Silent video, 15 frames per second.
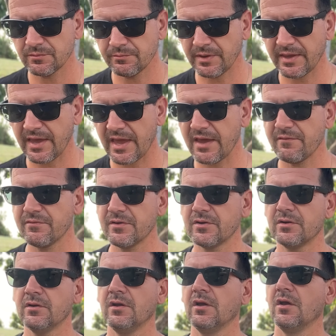
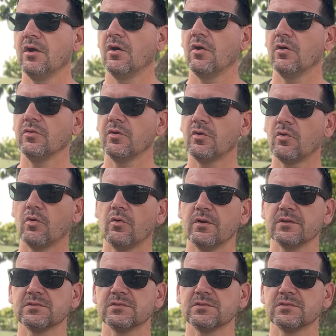behavior on the court.